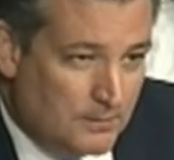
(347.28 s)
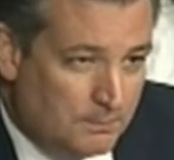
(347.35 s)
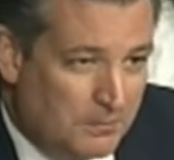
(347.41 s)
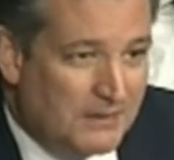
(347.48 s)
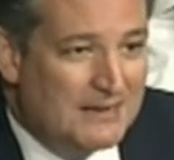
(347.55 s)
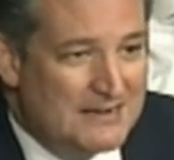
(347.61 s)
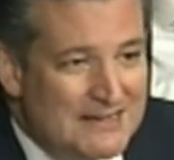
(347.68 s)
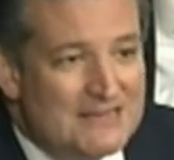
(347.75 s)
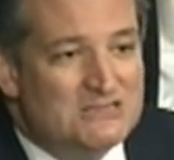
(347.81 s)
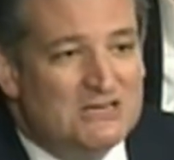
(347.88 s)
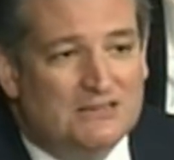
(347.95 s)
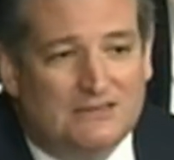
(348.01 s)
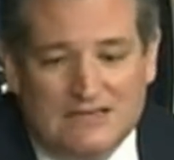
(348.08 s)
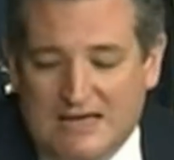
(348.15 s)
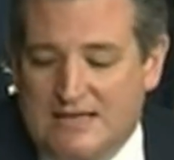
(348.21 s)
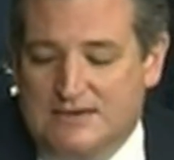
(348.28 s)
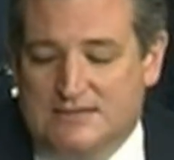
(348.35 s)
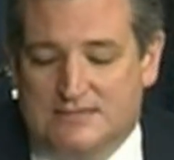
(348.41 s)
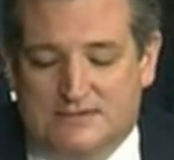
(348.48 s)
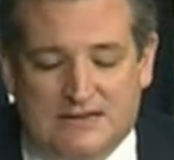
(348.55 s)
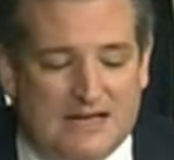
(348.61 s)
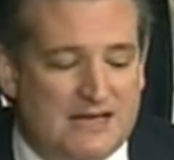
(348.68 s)
But it is, at the end
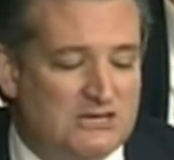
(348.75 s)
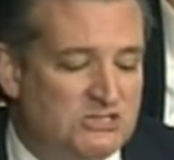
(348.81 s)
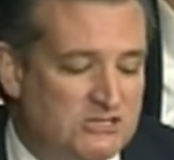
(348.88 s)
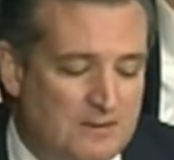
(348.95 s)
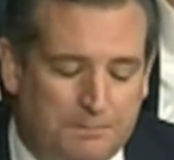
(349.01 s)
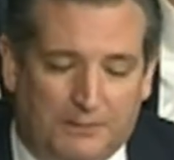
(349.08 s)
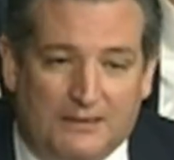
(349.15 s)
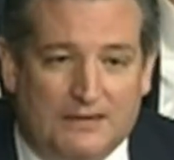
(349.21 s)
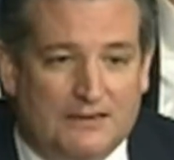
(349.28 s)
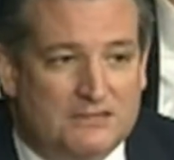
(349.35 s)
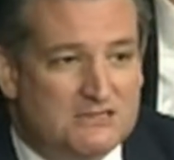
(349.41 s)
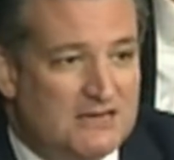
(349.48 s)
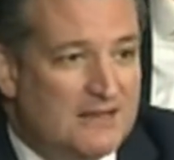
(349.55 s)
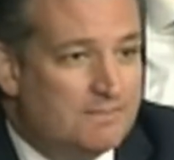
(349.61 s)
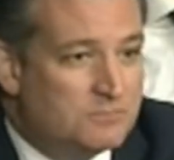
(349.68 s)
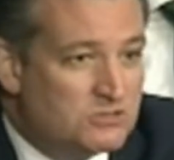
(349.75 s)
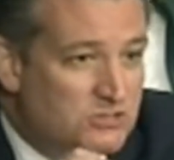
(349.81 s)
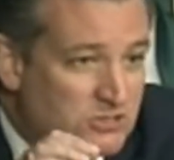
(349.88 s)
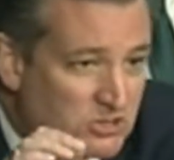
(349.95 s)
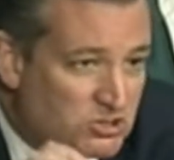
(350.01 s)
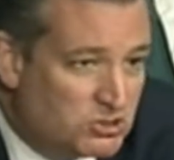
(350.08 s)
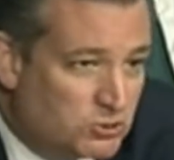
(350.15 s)
of the day, simply an attempt
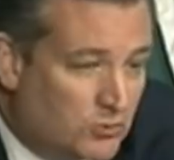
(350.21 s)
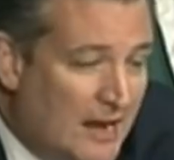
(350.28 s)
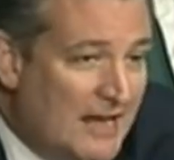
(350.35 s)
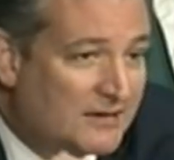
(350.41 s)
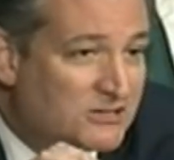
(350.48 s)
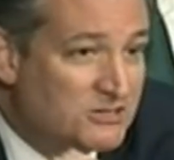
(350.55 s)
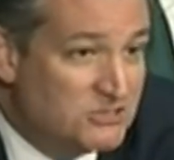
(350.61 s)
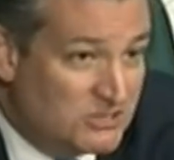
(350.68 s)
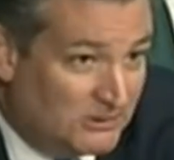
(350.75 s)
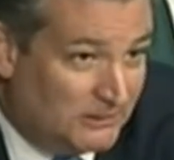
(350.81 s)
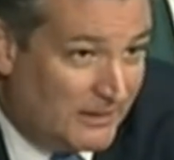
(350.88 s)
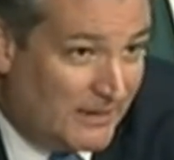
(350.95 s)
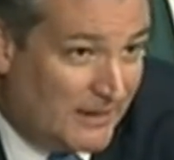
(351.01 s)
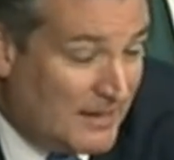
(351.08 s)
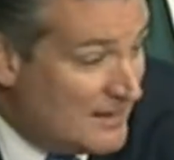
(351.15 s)
to distract and delay.